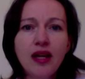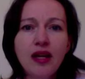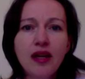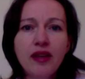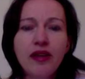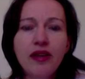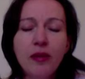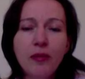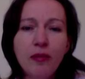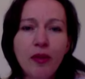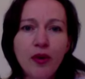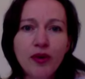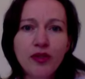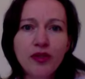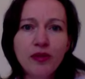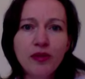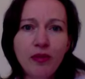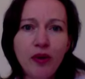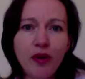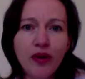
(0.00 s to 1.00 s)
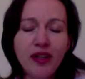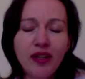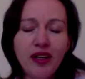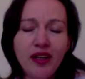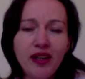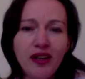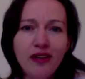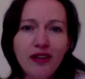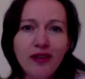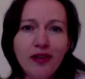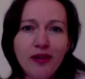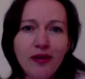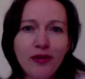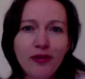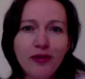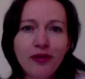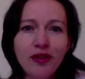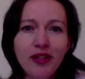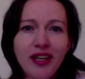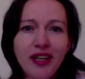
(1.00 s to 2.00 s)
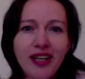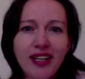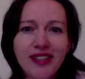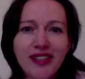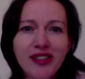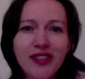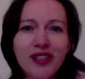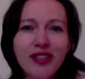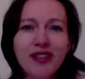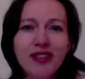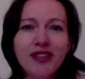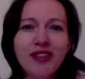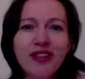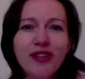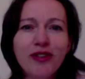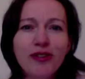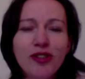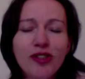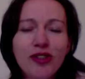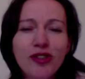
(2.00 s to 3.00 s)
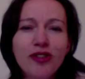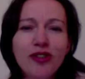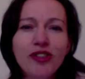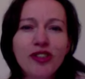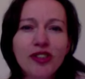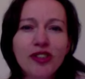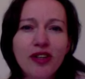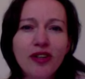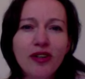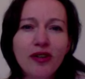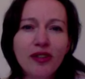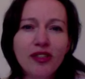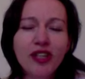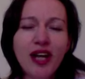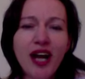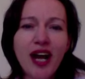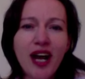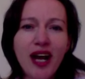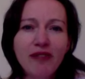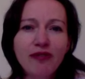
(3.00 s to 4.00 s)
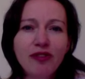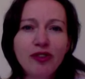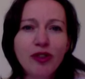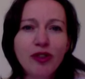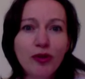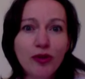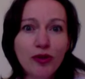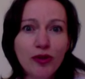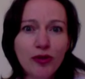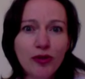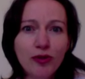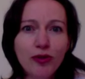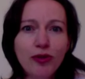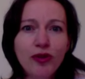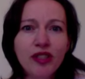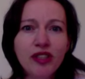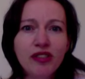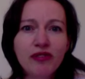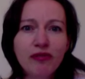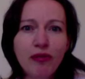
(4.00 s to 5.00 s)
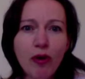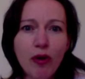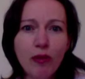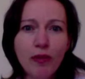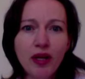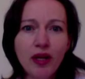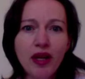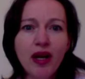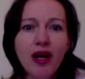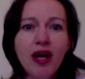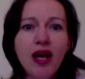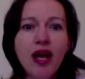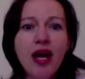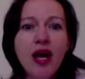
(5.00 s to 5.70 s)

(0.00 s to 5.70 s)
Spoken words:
The important point here, though, is that your students aren't going to have to go through this formula